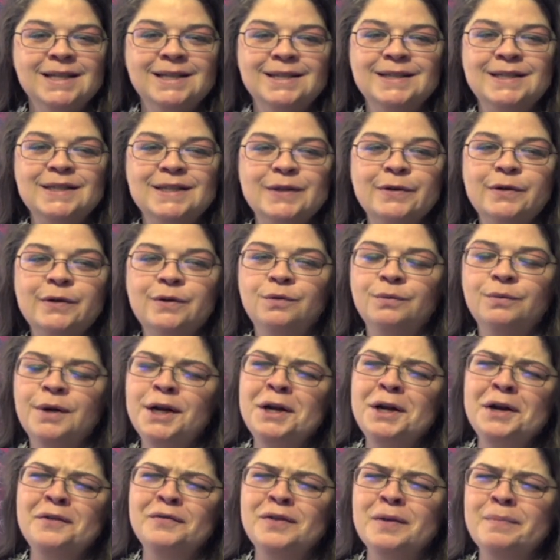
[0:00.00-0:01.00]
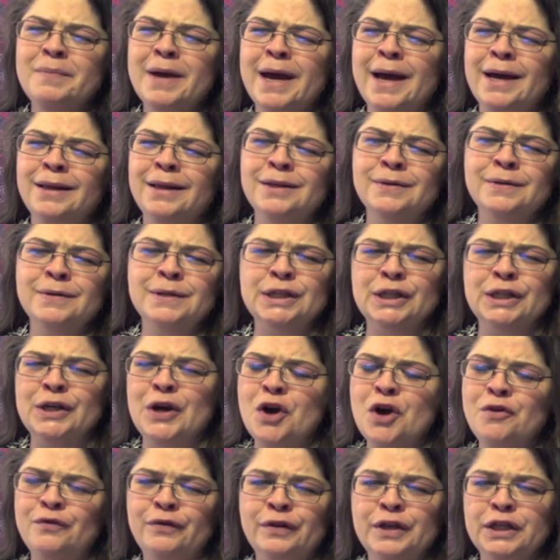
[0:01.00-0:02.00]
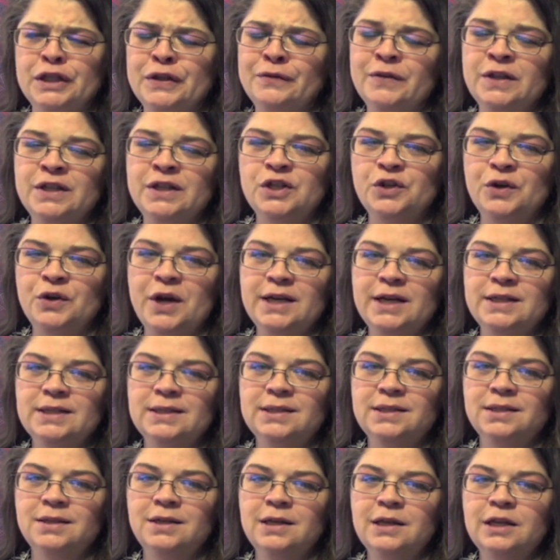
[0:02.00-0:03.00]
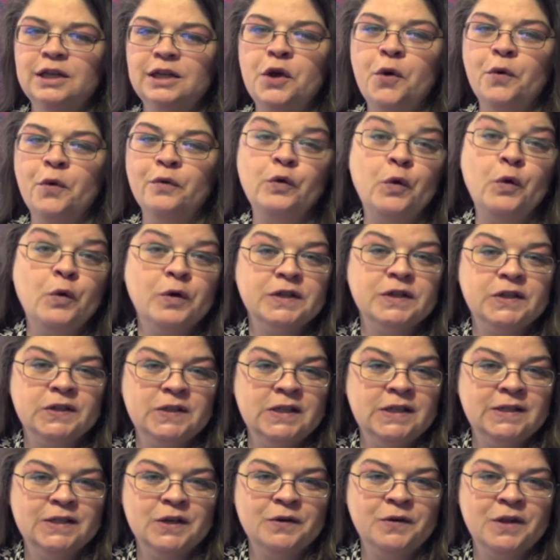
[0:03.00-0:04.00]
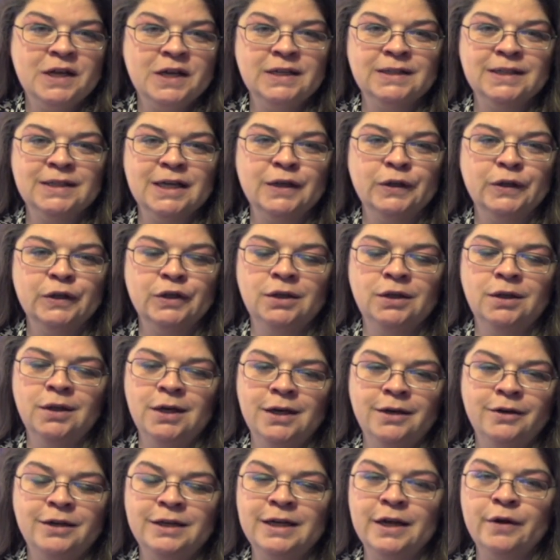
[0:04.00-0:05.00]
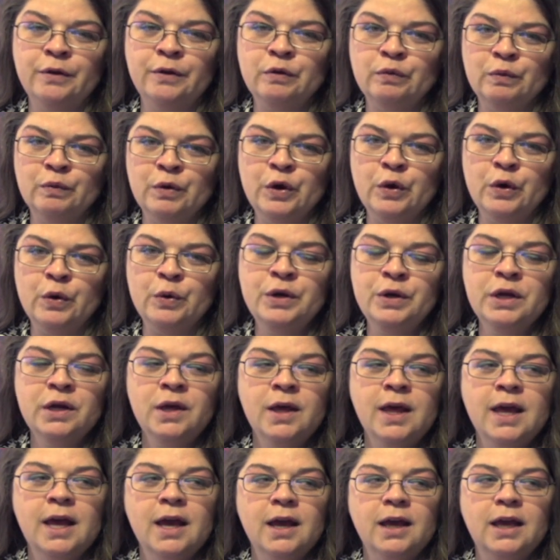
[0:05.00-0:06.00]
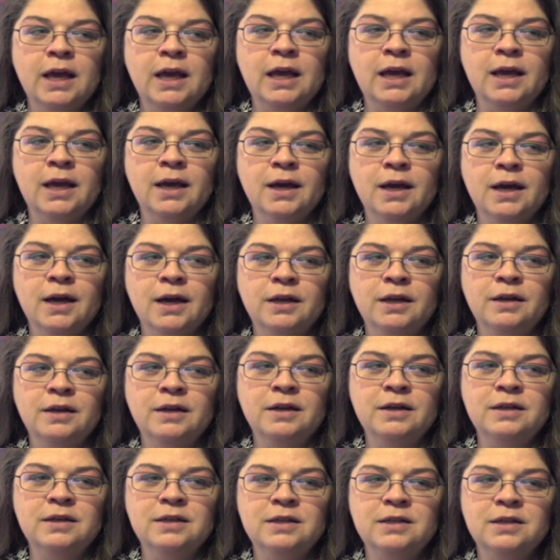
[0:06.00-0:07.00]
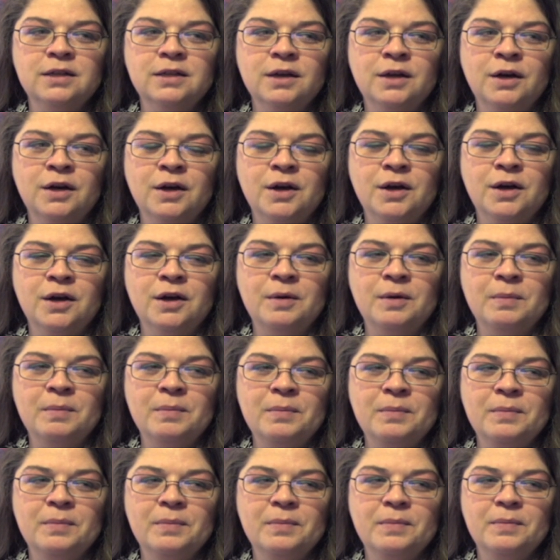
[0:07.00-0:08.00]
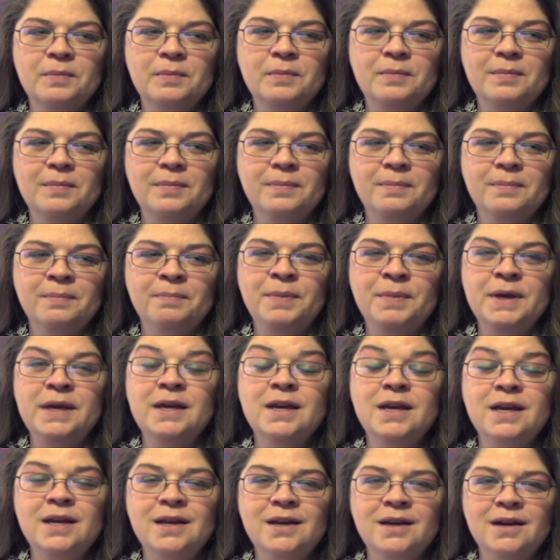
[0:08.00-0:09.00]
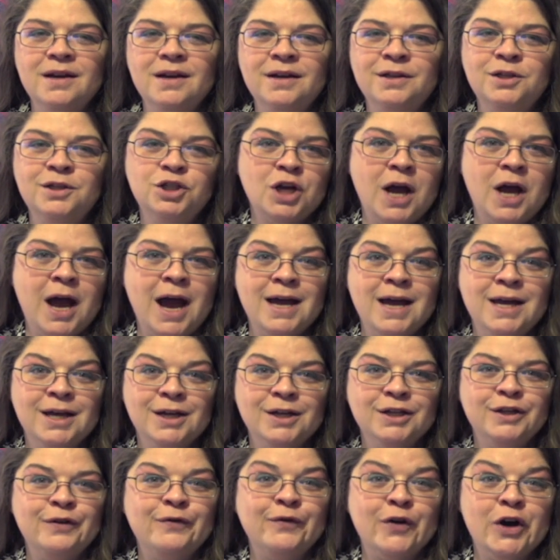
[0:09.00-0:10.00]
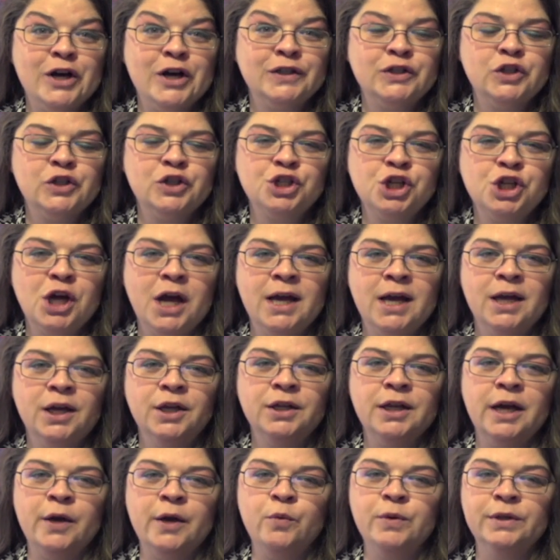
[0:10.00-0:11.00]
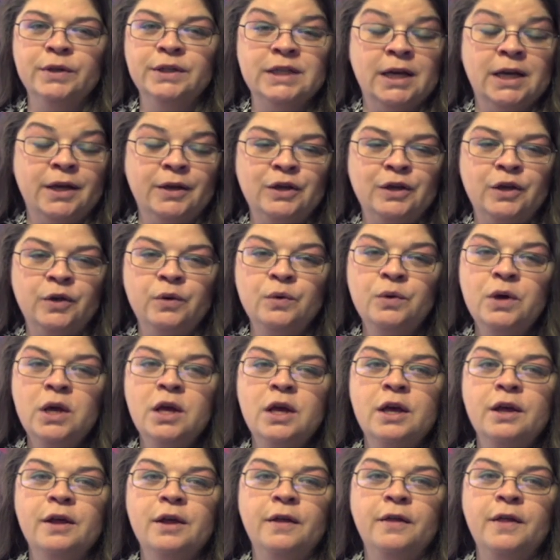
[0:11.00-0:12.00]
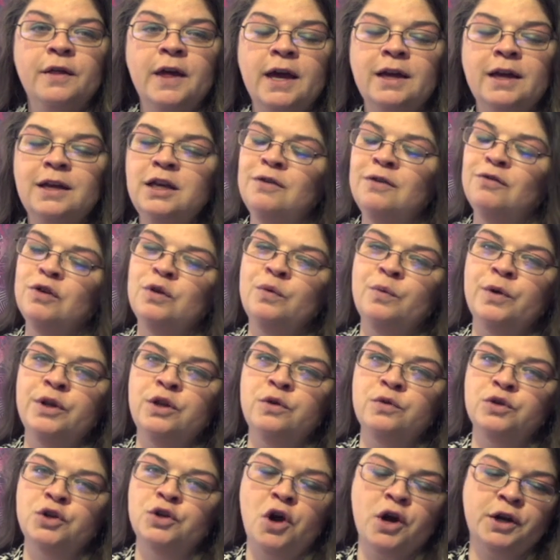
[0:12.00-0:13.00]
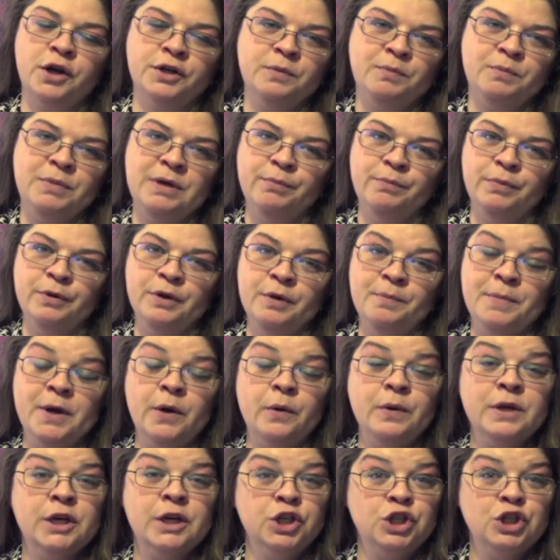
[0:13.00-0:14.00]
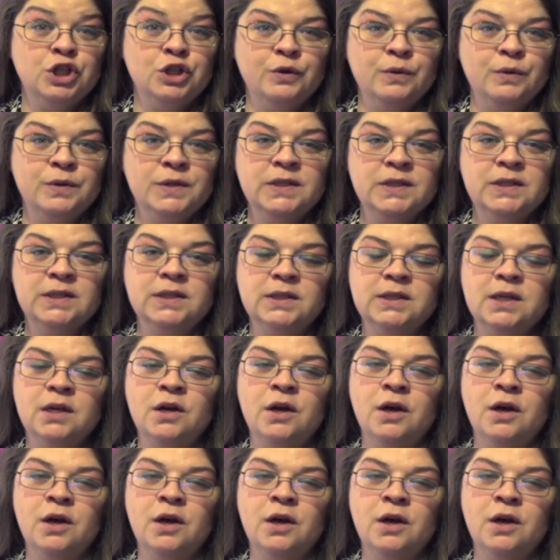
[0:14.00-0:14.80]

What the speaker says: So right off the bat, there is a conflict of interest. Now, of course, these are things I learned later down the road, and being a child, a foster child, I will tell you that even when you talk to people about issues,